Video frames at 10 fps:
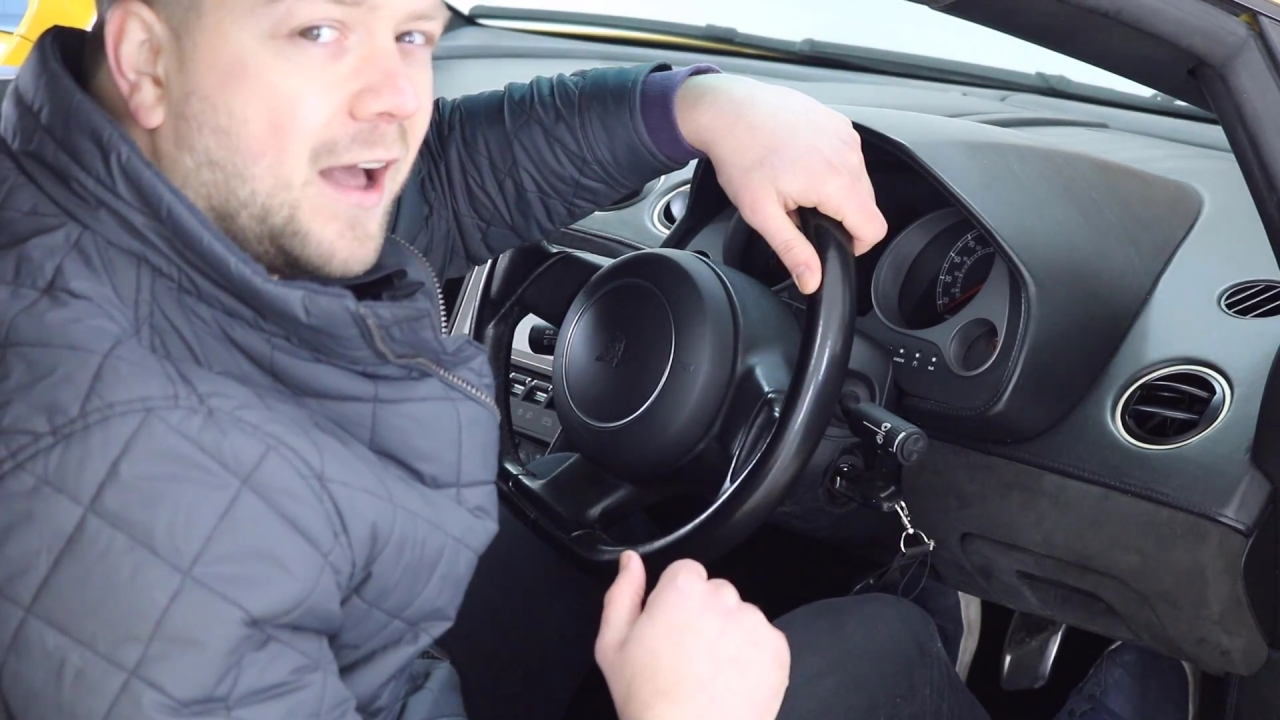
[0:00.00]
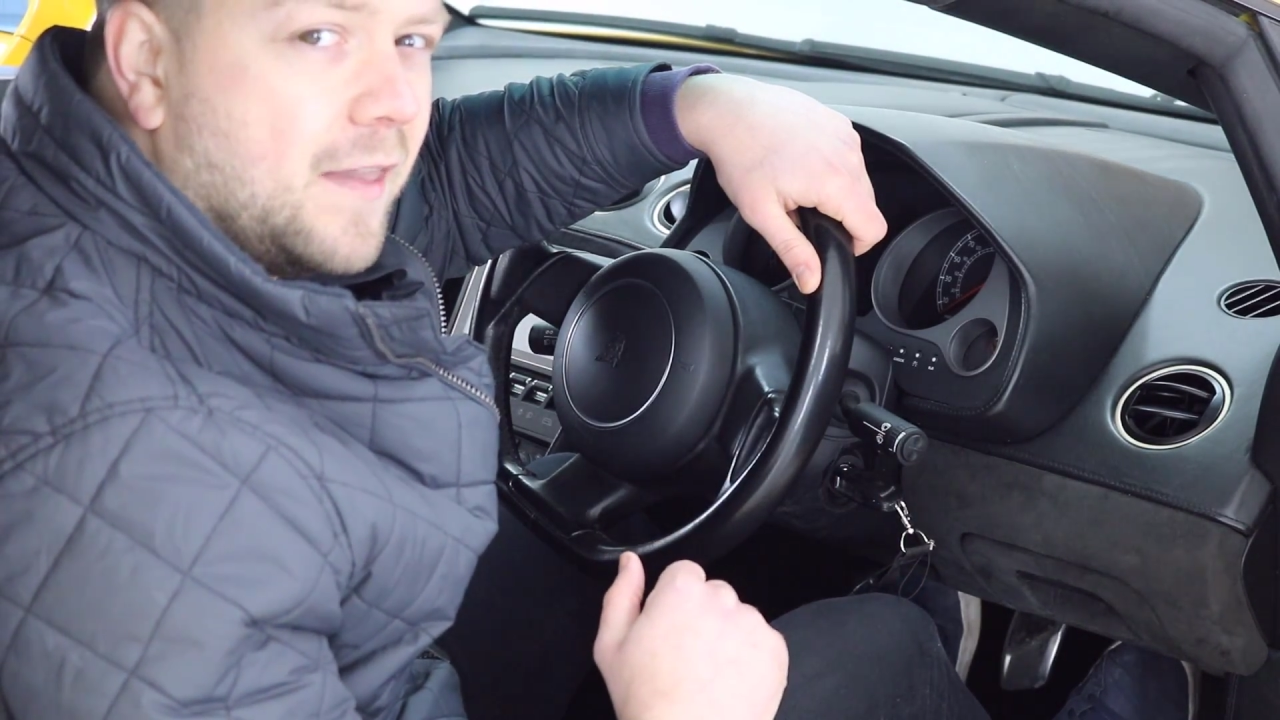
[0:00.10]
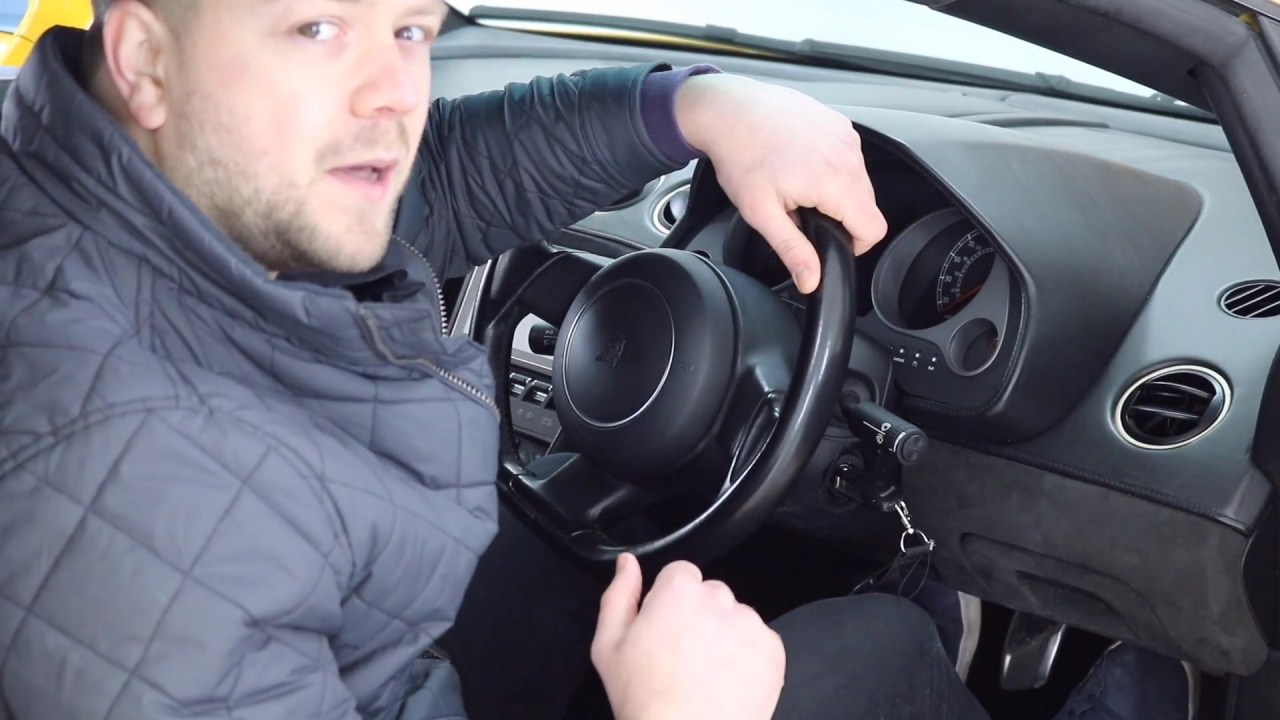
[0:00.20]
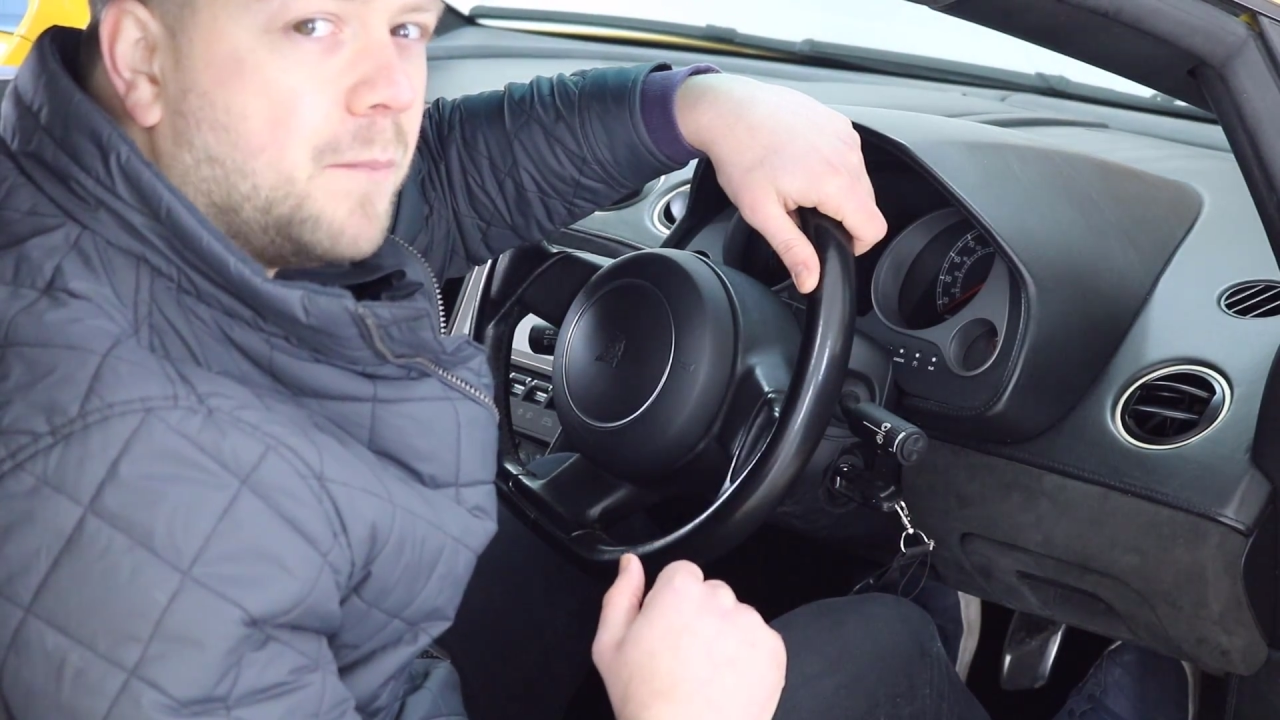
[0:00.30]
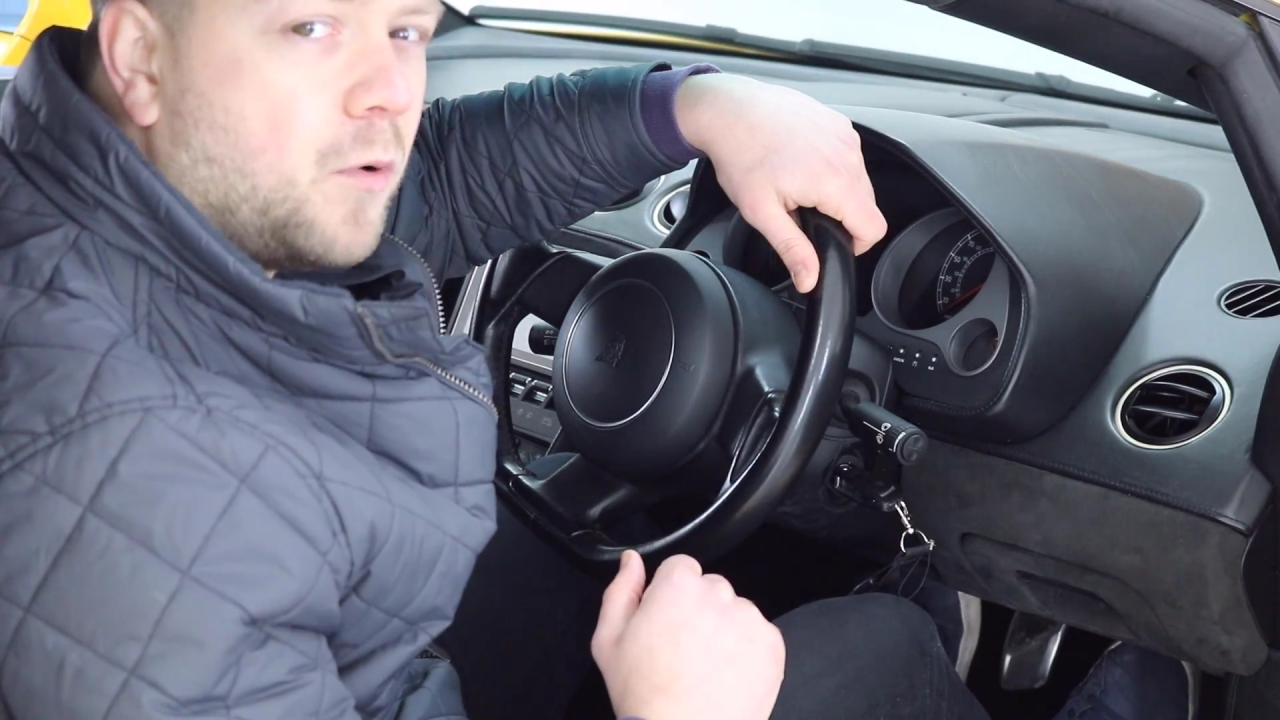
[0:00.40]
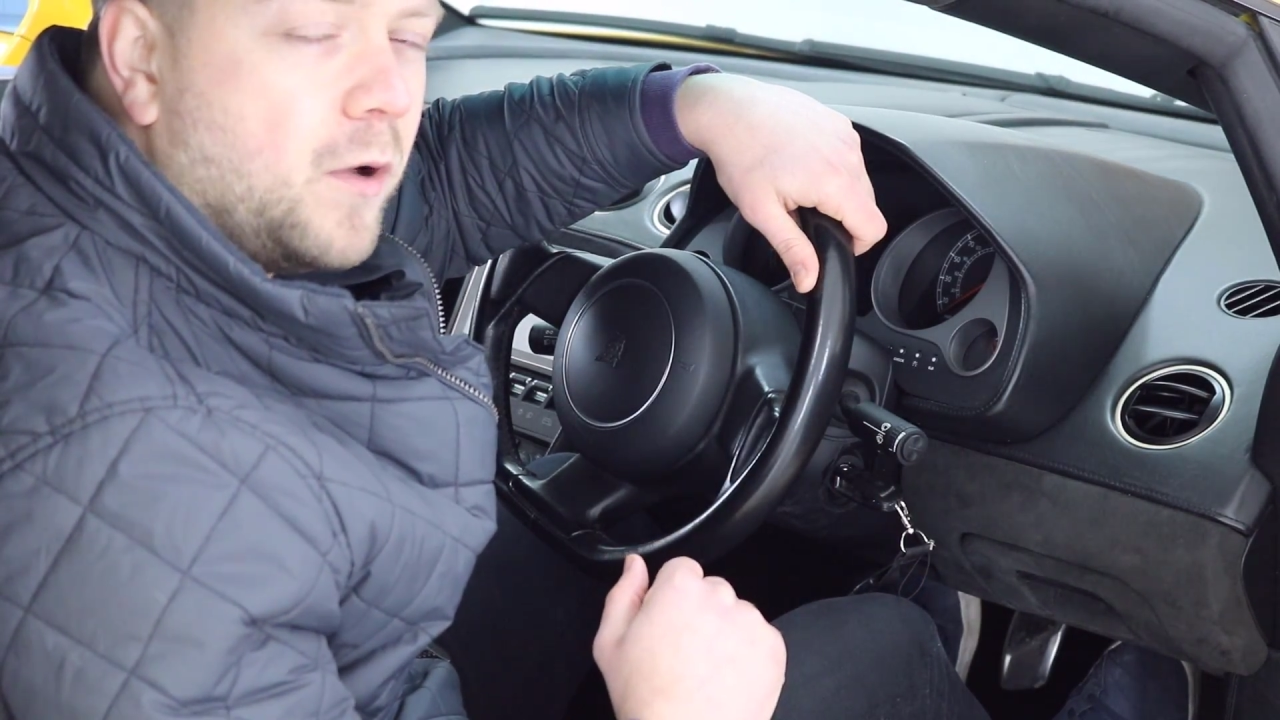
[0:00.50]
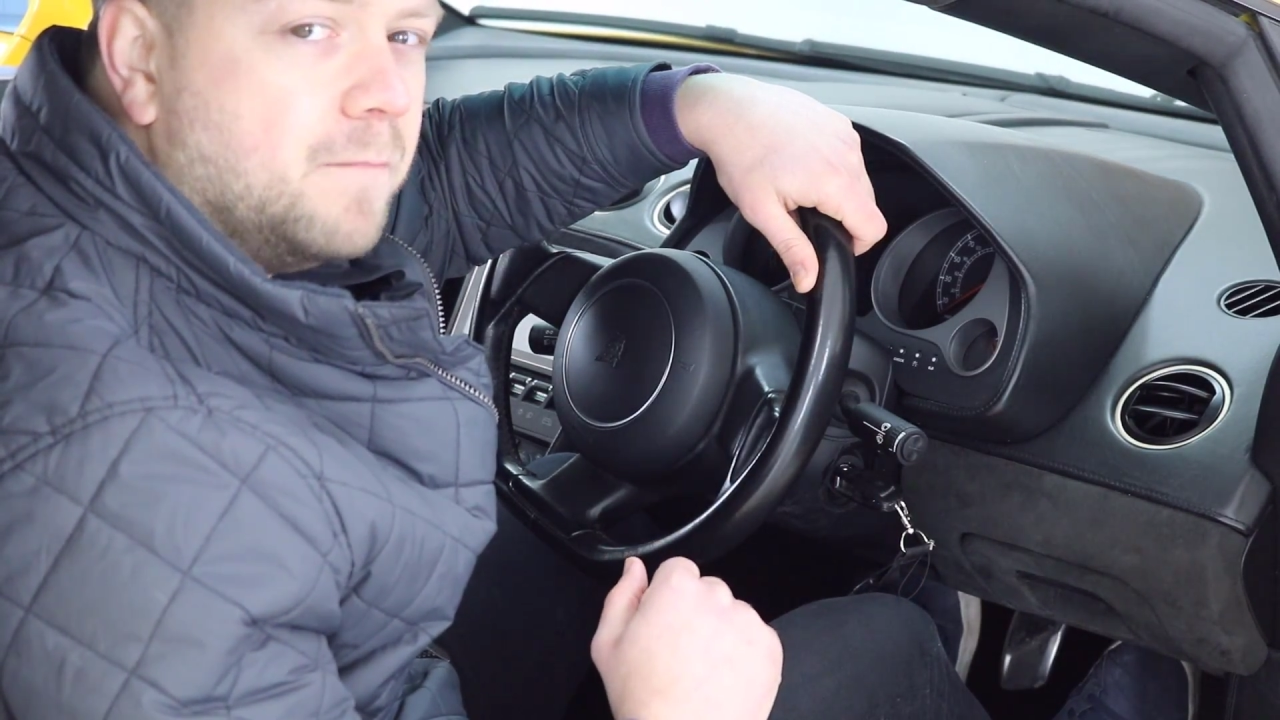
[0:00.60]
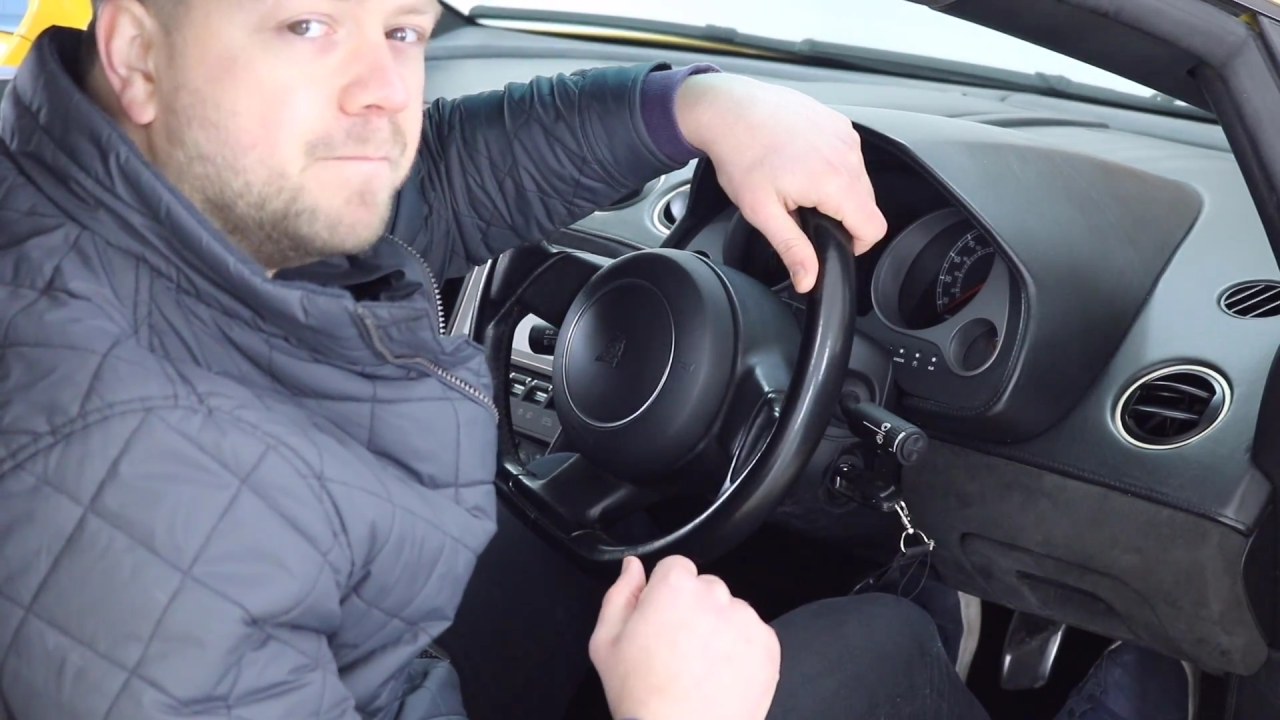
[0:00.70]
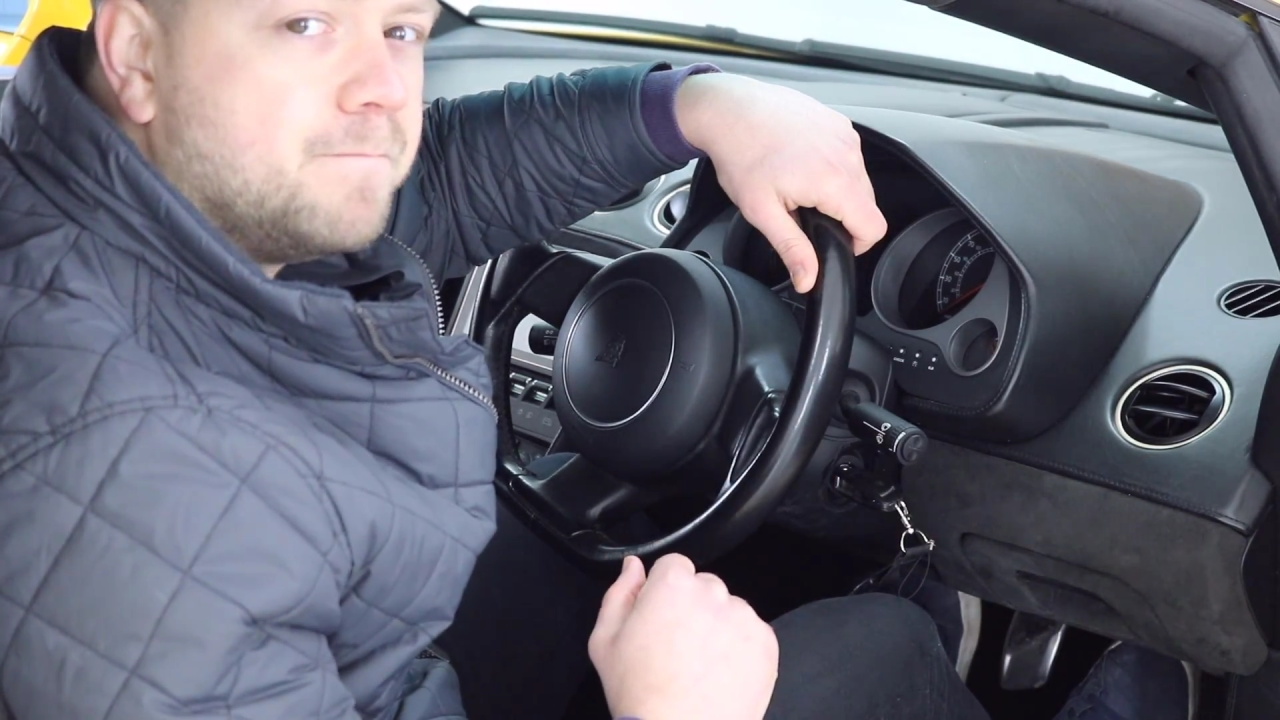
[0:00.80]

at that point.